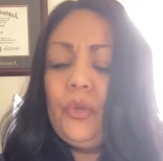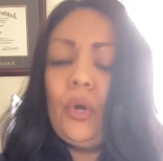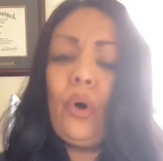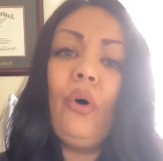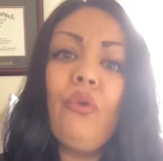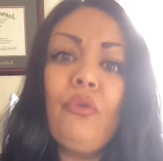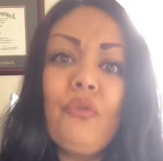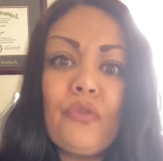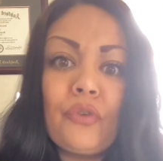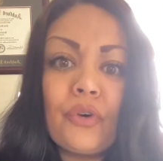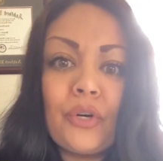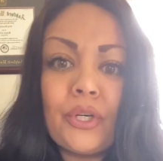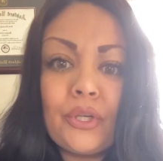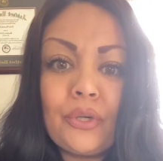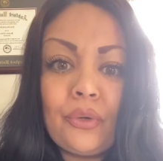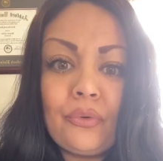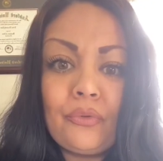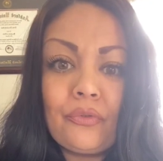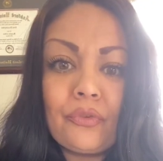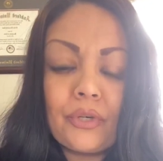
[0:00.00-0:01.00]
over
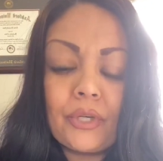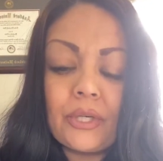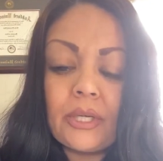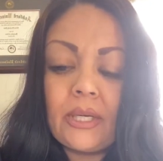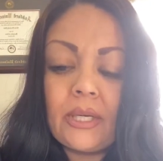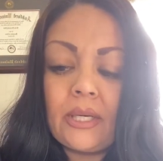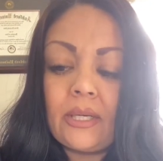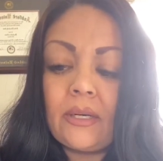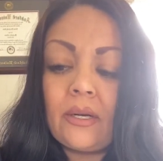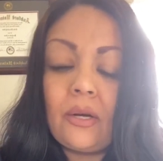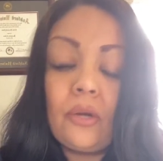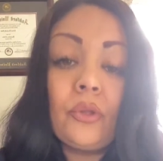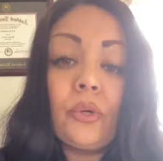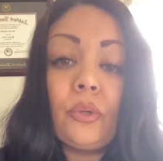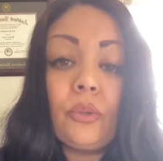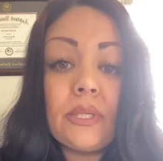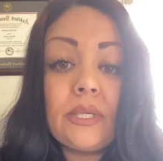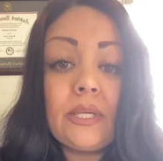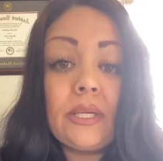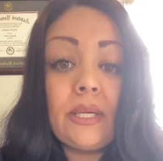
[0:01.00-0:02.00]
and over again.
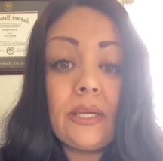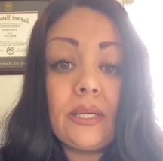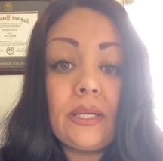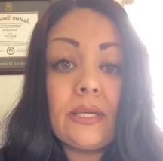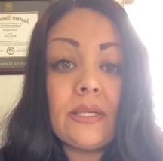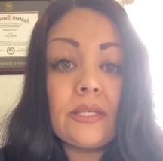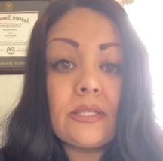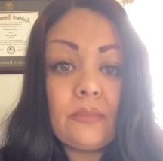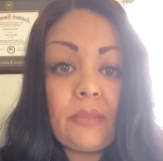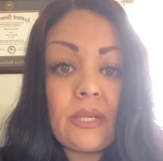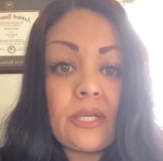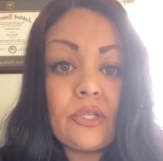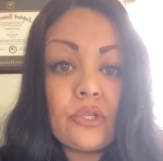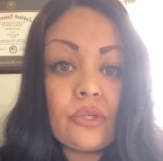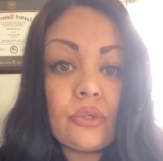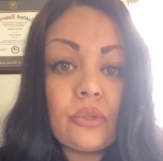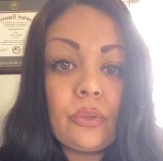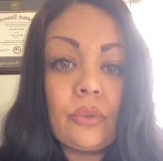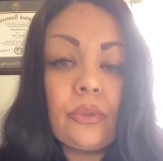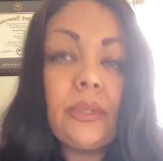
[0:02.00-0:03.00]
Although it is my
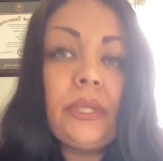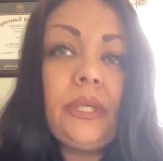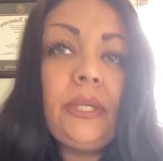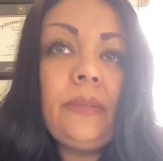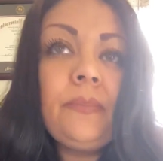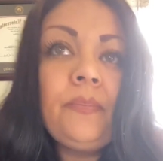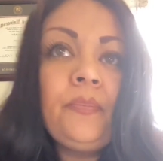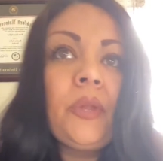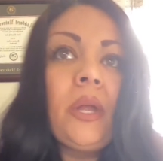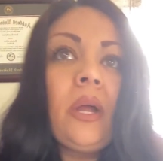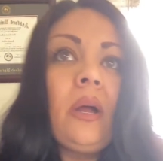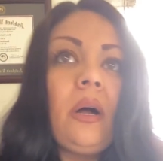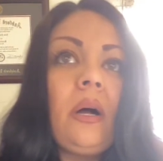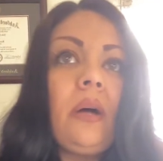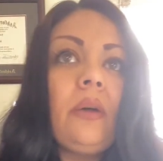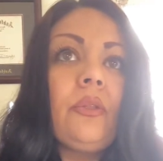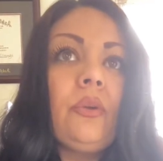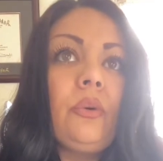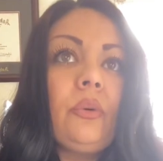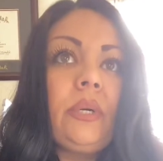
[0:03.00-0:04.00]
story,
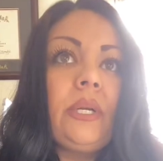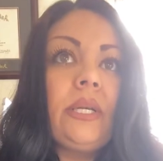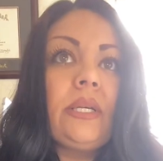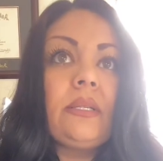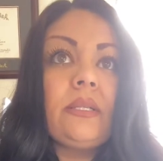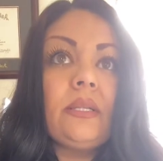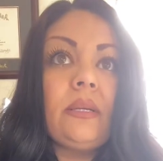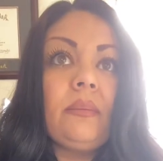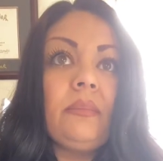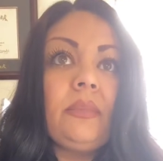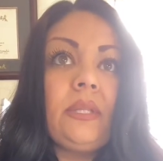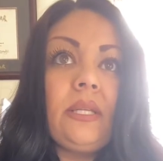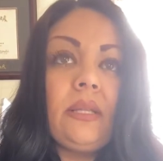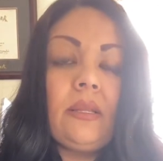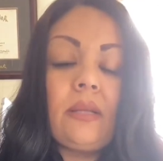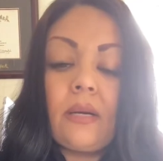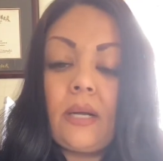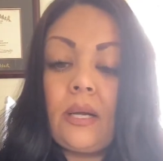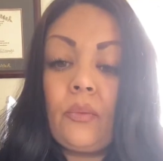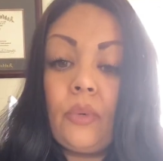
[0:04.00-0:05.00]
although it is something
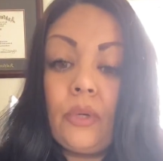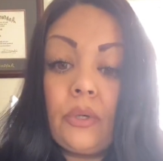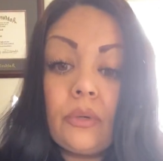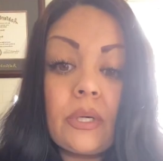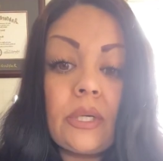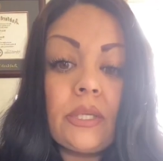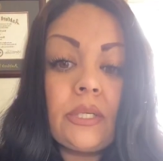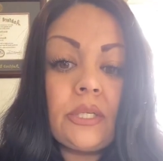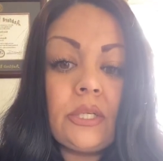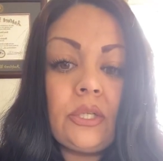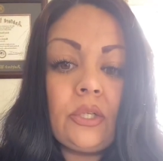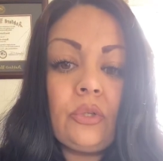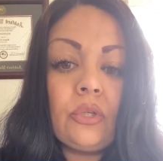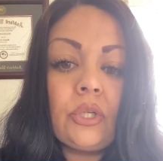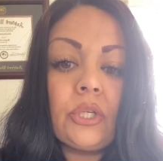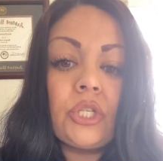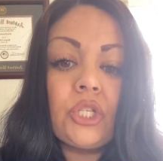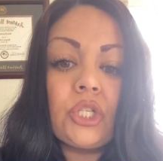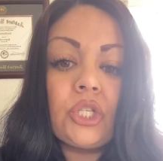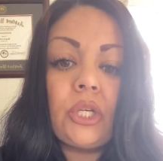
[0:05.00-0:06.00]
that I will continue
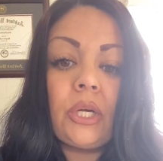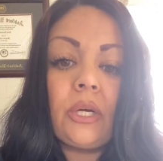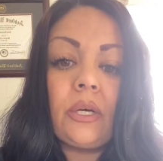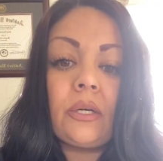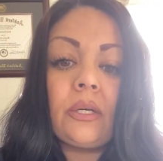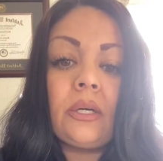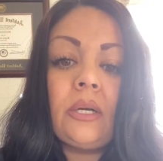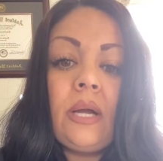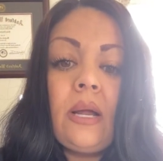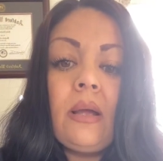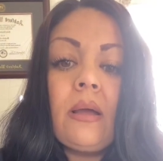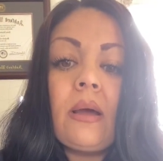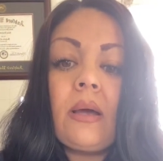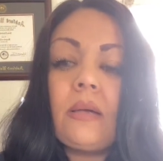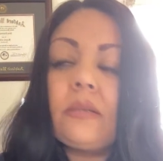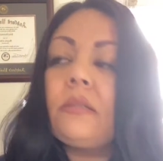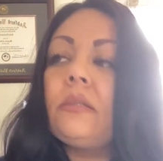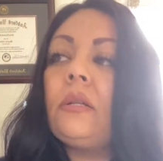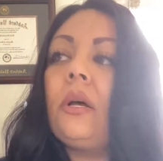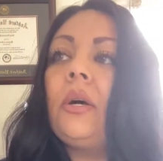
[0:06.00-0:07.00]
to share,
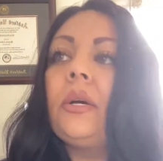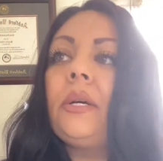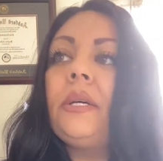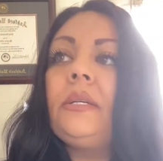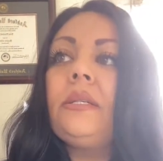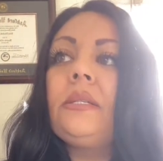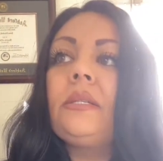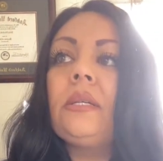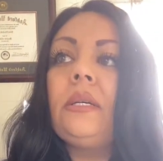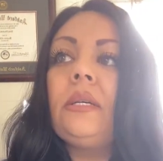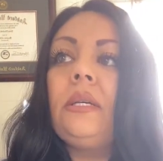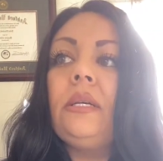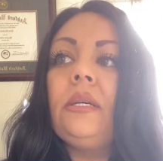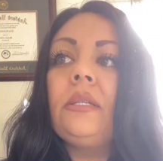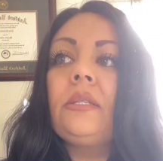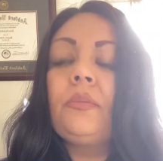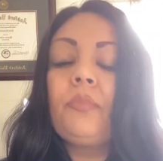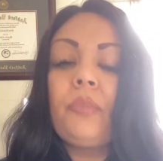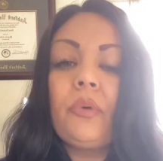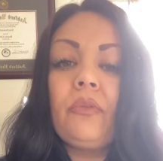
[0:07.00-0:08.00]
as long as
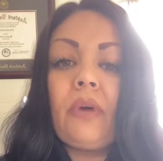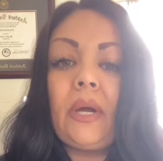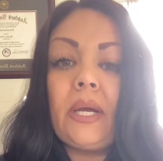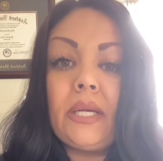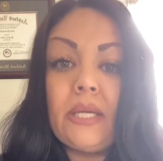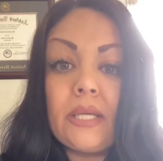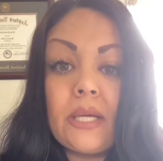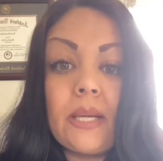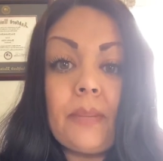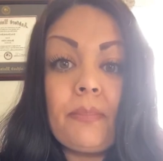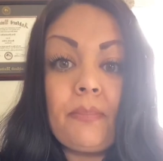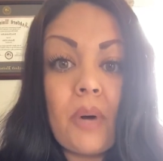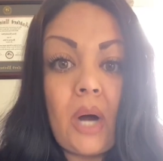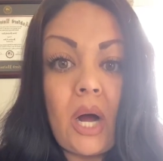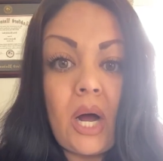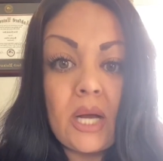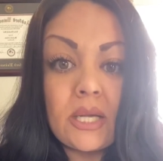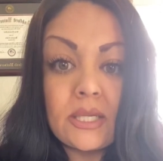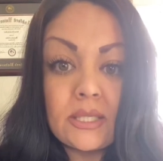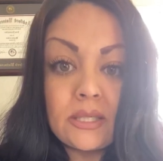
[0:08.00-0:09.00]
it's providing a
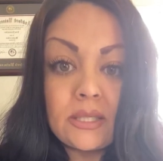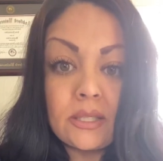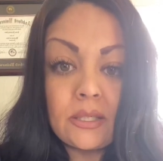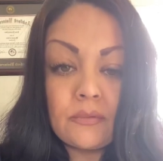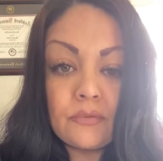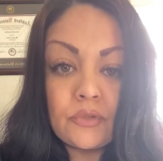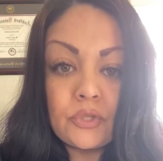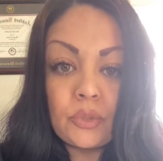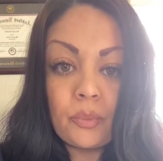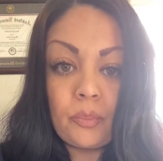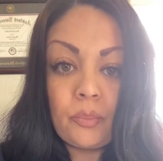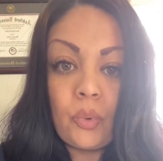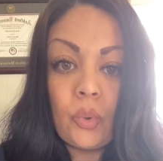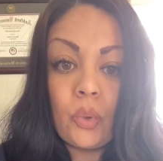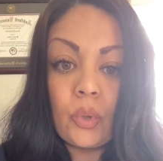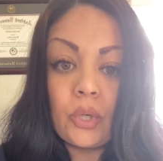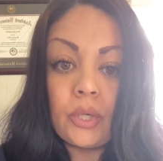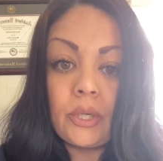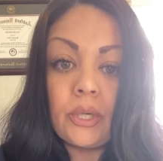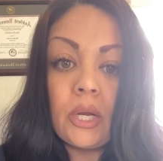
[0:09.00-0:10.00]
positive
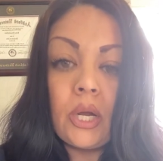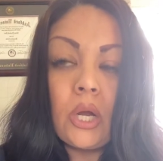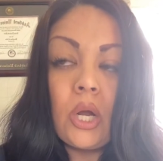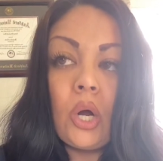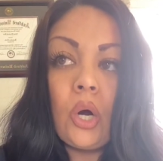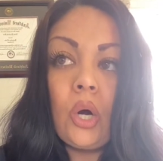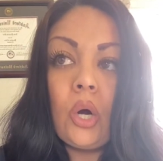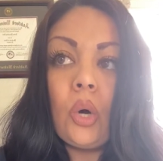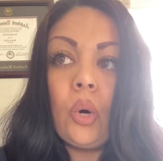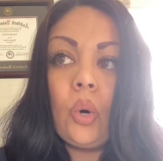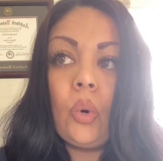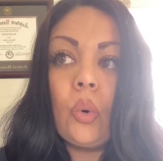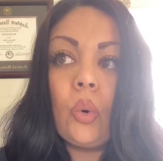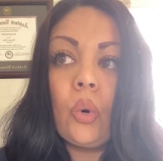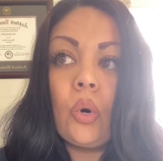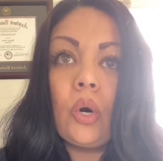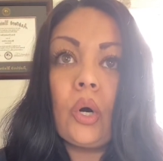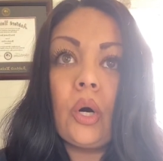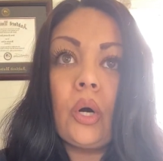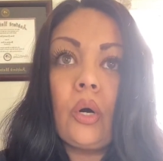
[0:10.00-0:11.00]
support
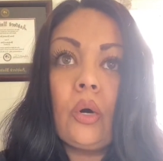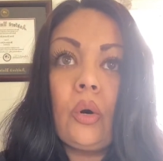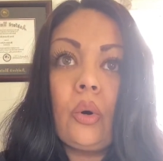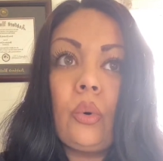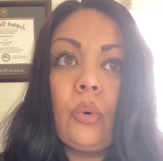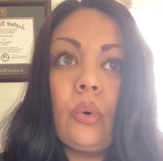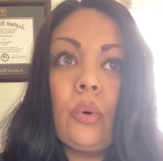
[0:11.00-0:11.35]
or